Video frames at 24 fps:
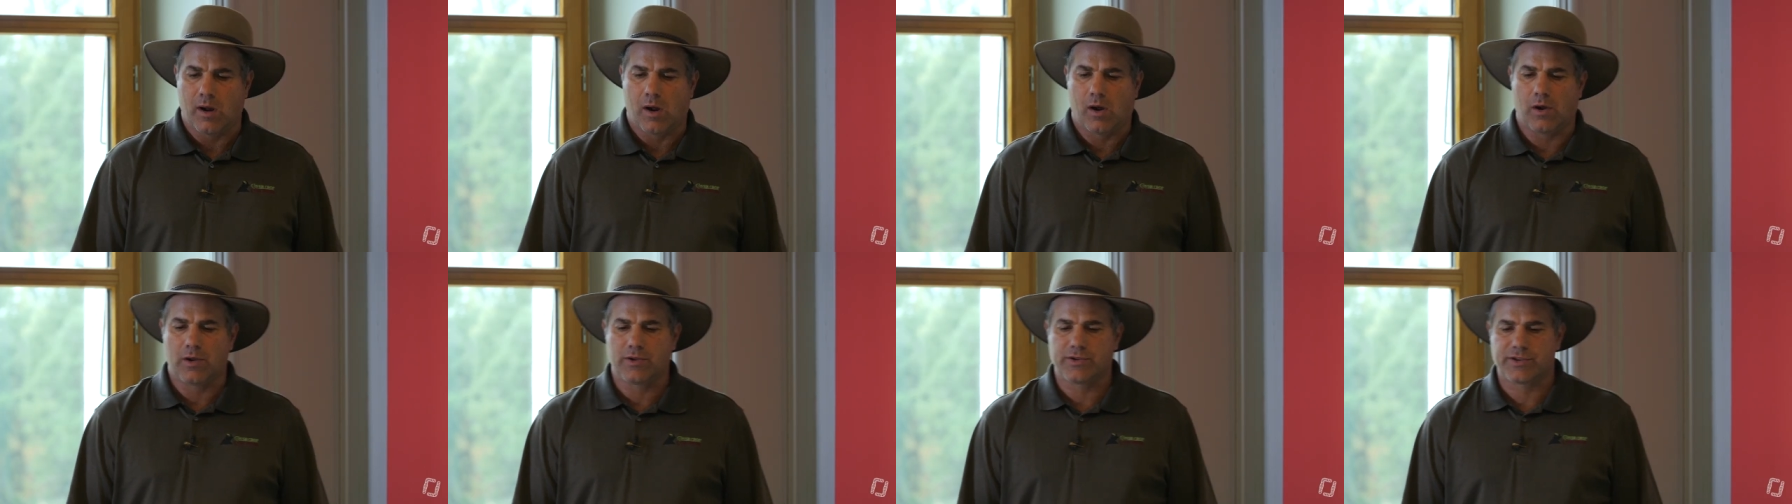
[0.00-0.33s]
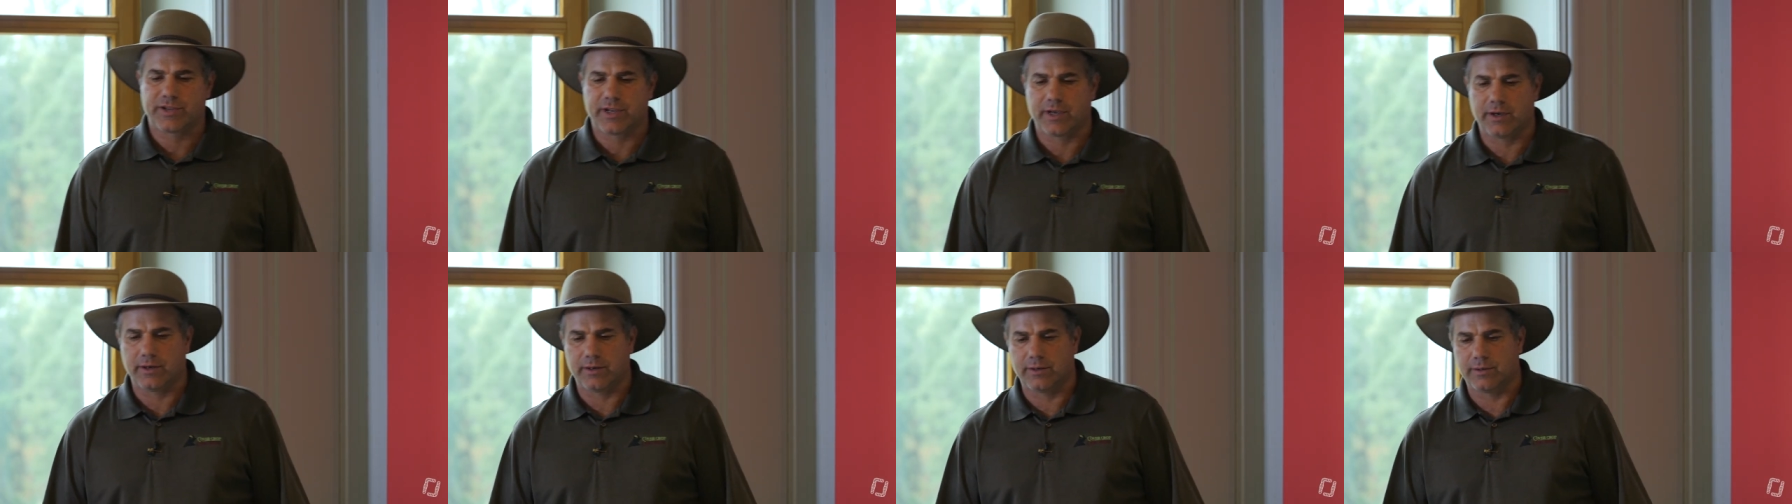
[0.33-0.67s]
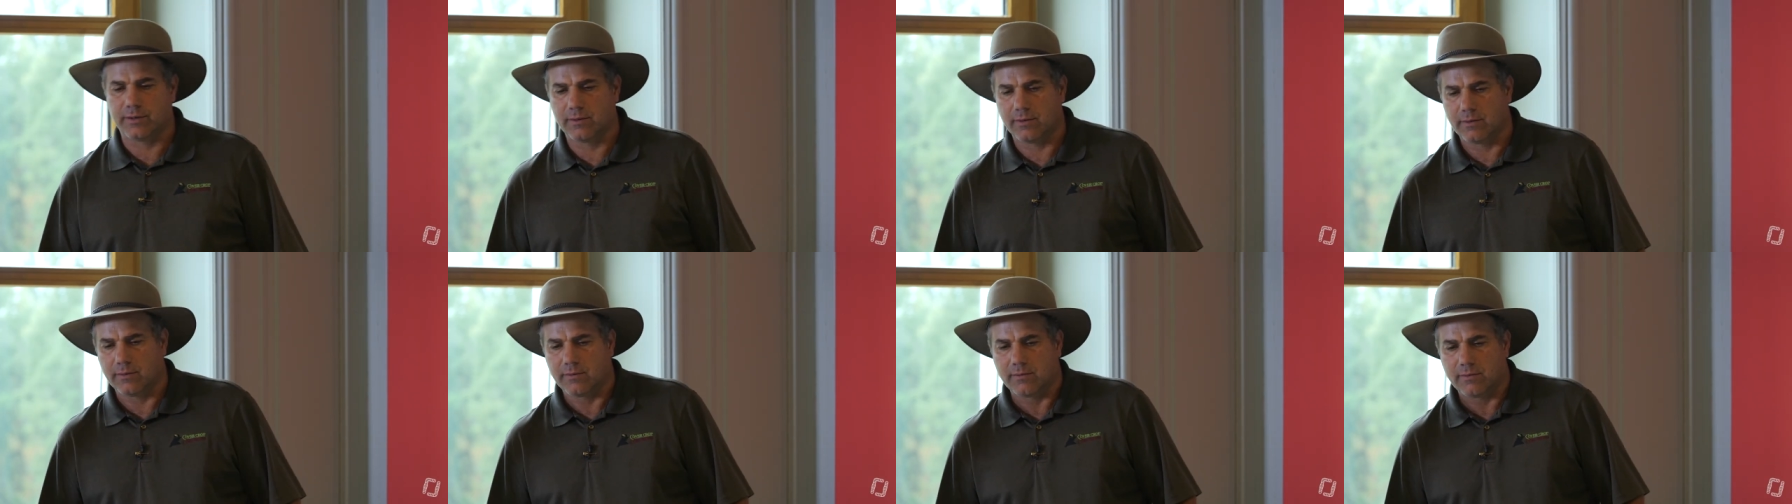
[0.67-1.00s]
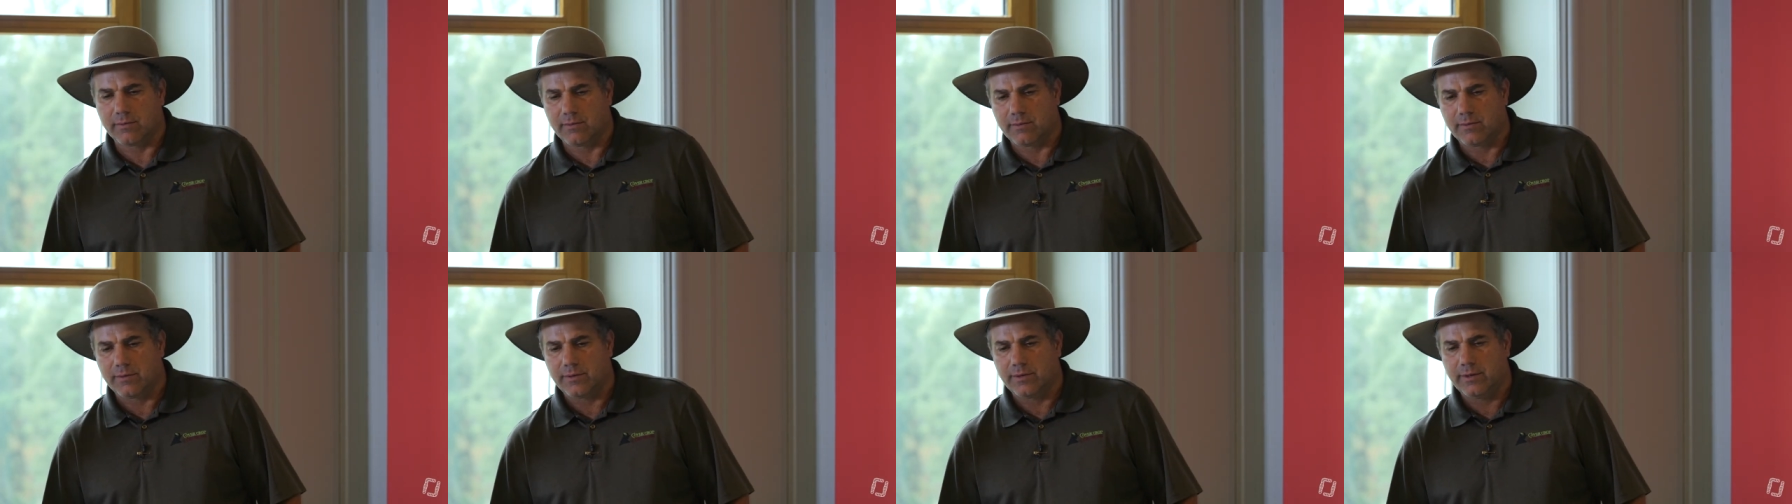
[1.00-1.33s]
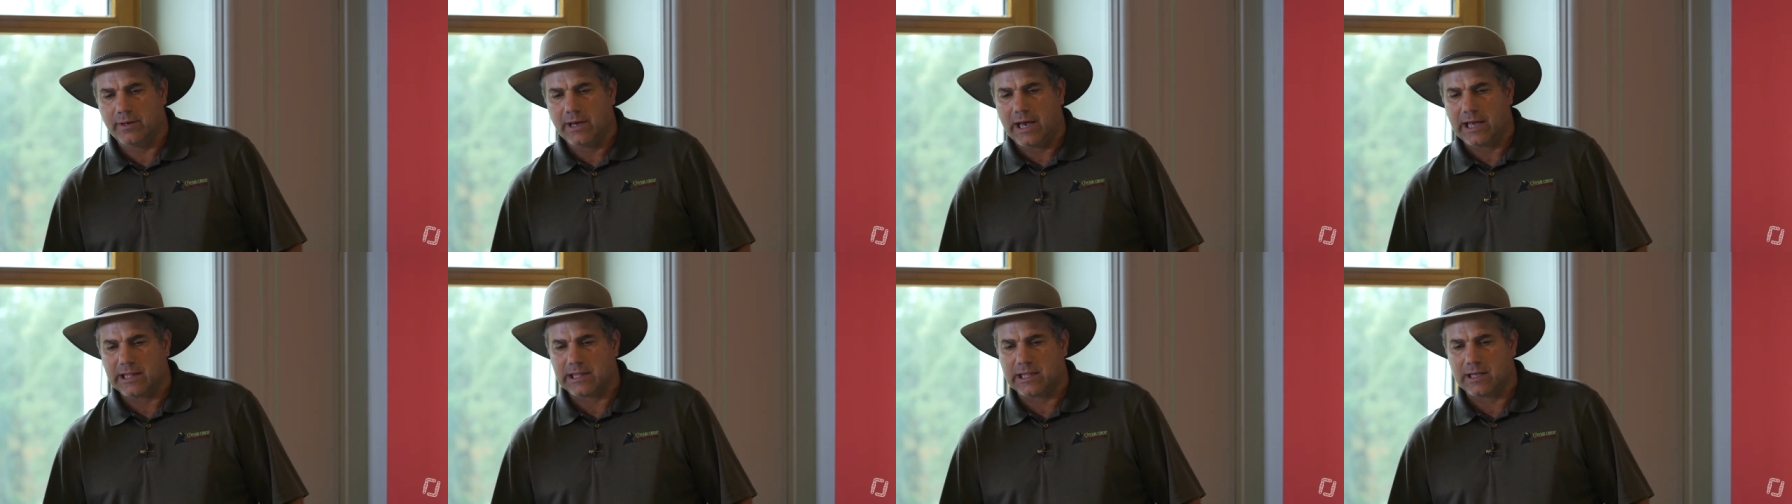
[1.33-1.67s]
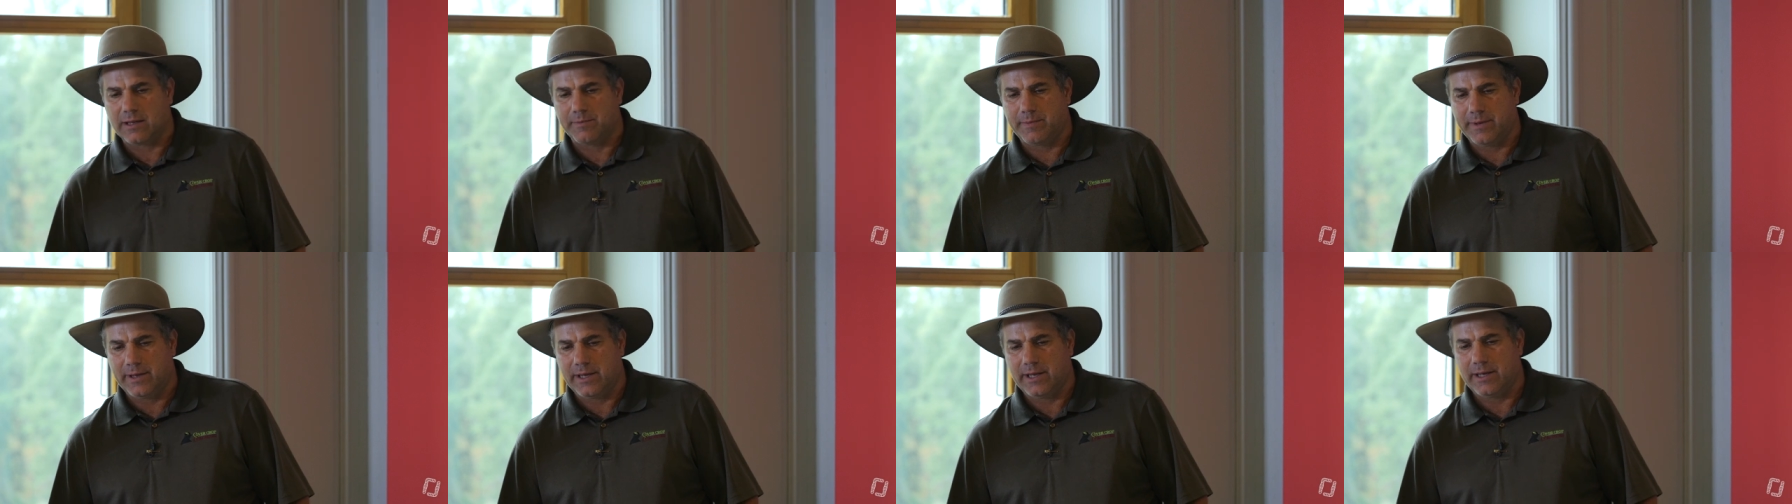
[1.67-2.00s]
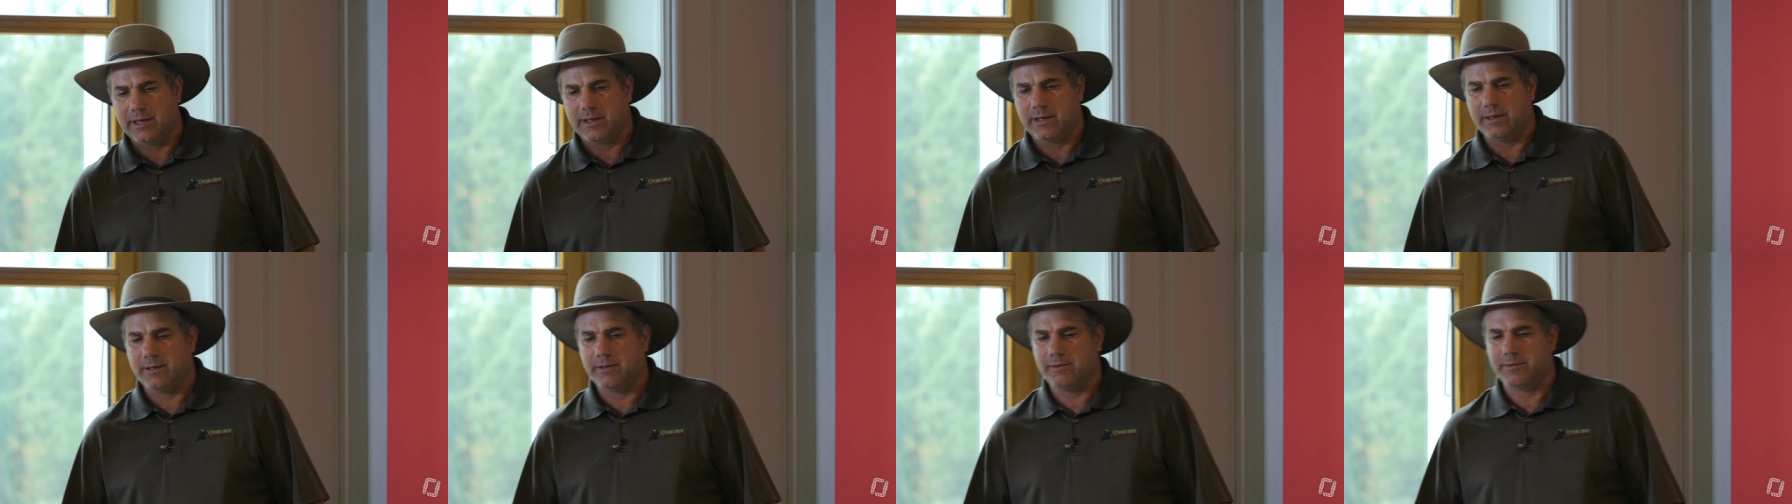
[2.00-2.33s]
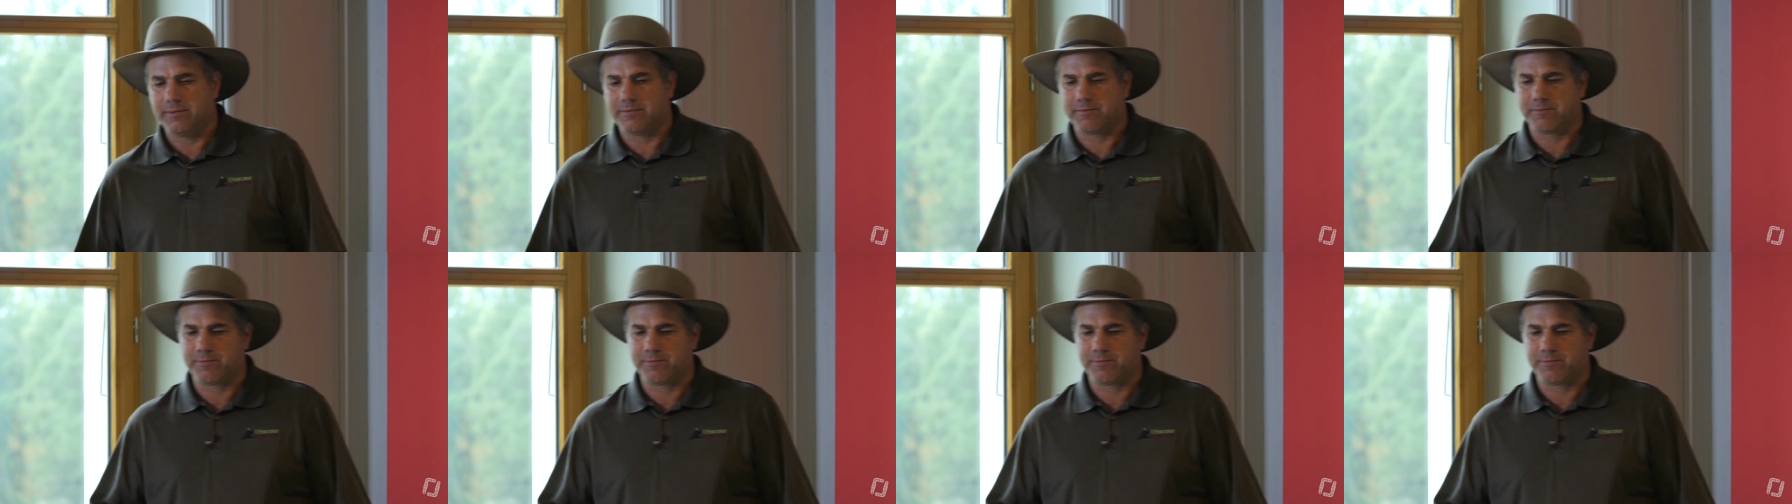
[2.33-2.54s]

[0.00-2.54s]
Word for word: Also, you have to be